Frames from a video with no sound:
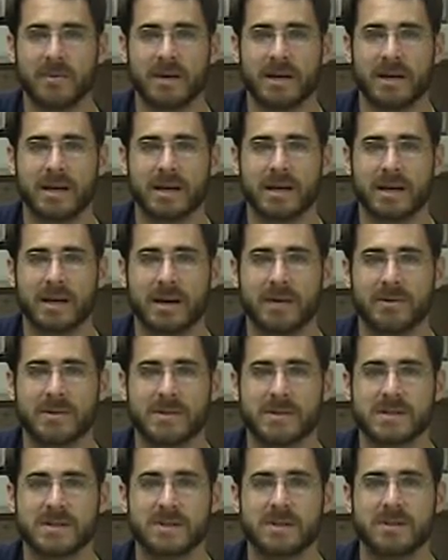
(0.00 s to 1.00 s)
and I will
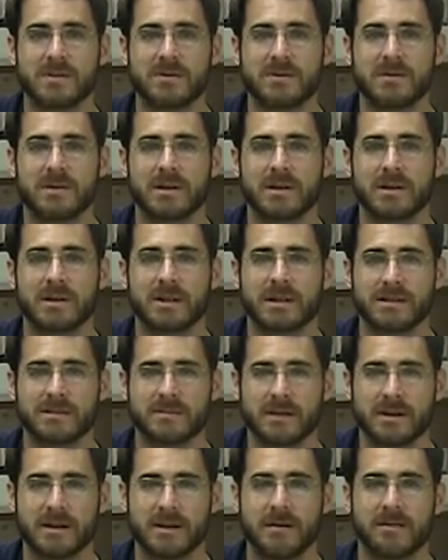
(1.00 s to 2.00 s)
see you in the next
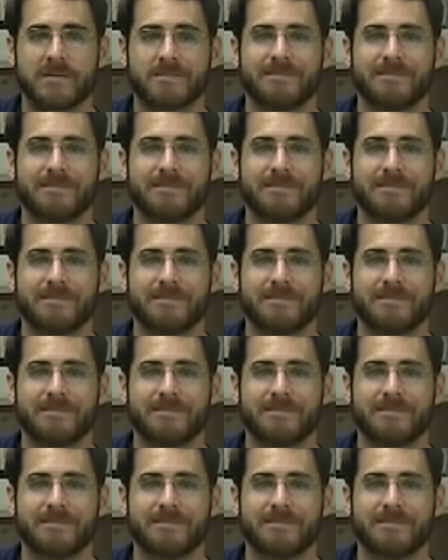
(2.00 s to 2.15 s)
video.